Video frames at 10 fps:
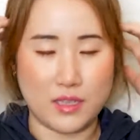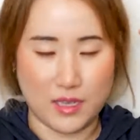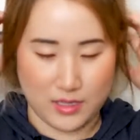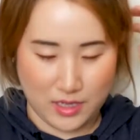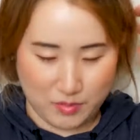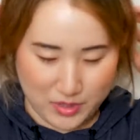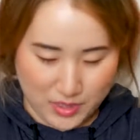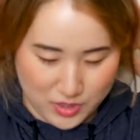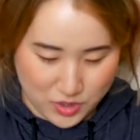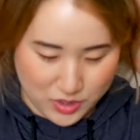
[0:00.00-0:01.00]
And now
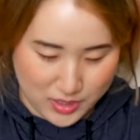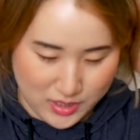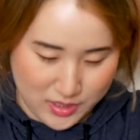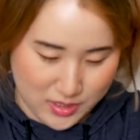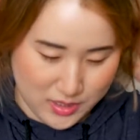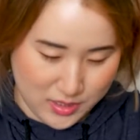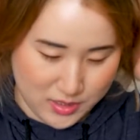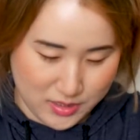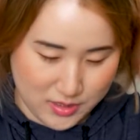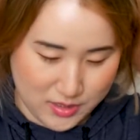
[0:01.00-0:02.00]
behind your
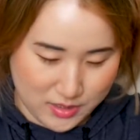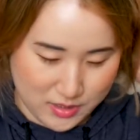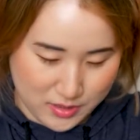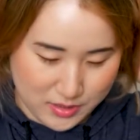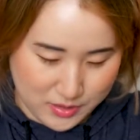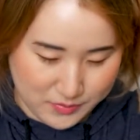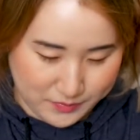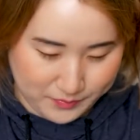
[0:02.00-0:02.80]
ears.